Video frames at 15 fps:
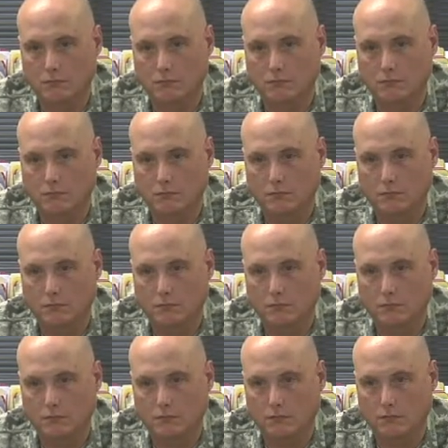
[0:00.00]

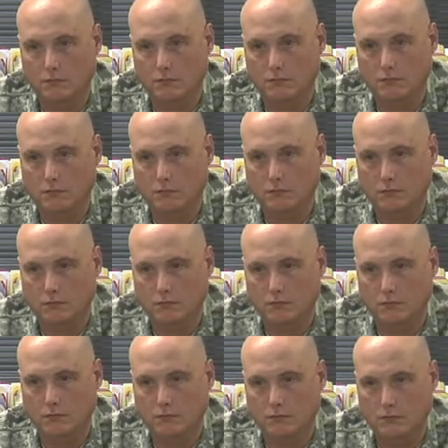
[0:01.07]

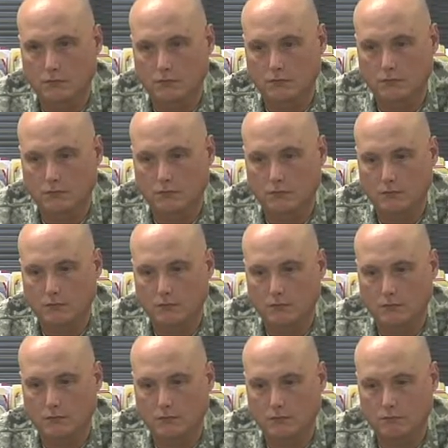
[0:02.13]

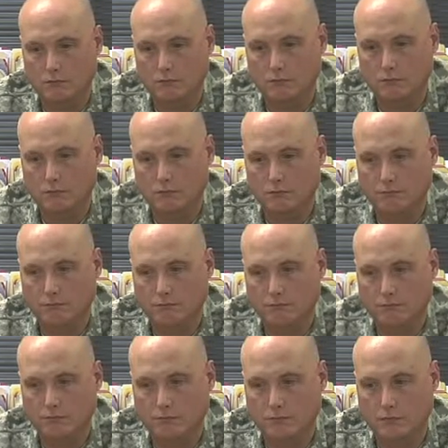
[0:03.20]

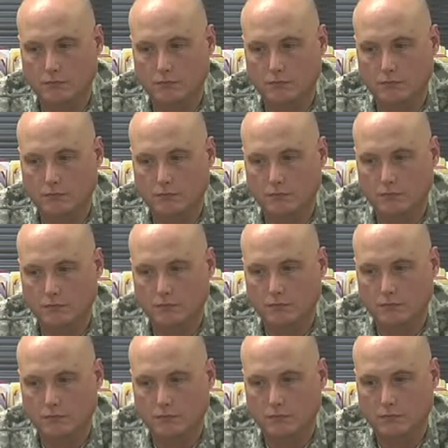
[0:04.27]

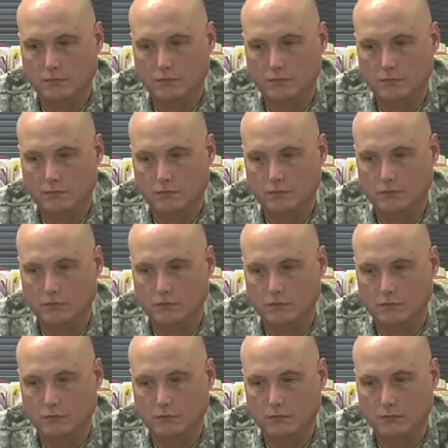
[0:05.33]

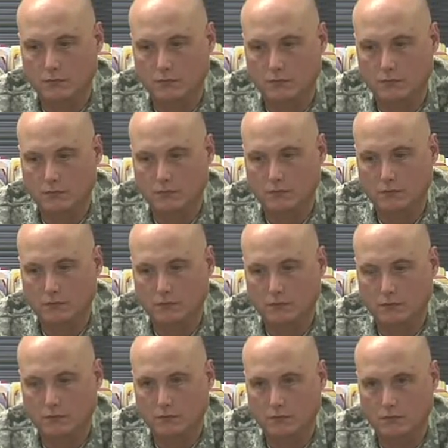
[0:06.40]

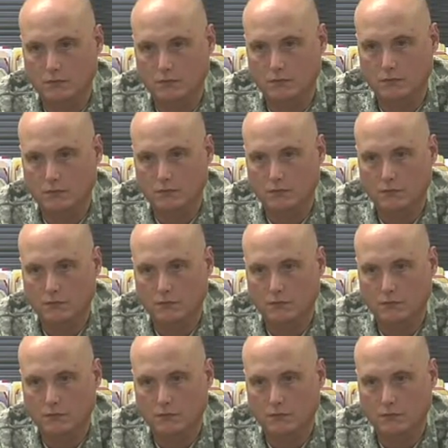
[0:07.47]
No words are spoken by the person on screen.